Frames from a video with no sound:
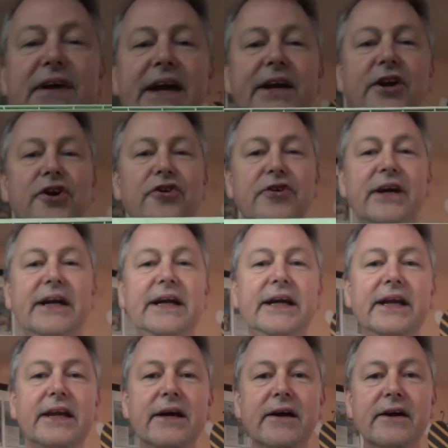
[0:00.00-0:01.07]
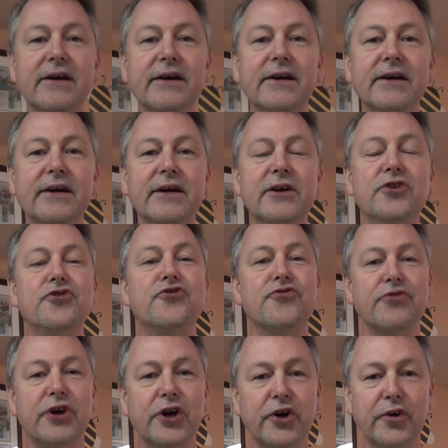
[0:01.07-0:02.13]
a green
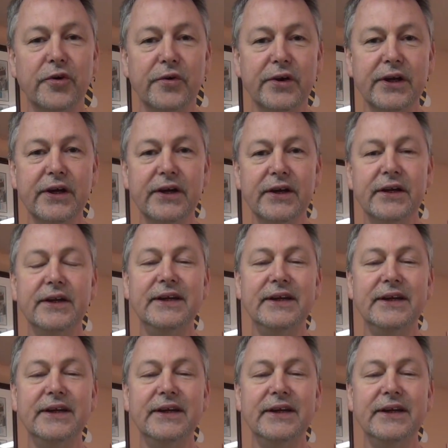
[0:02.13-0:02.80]
drone,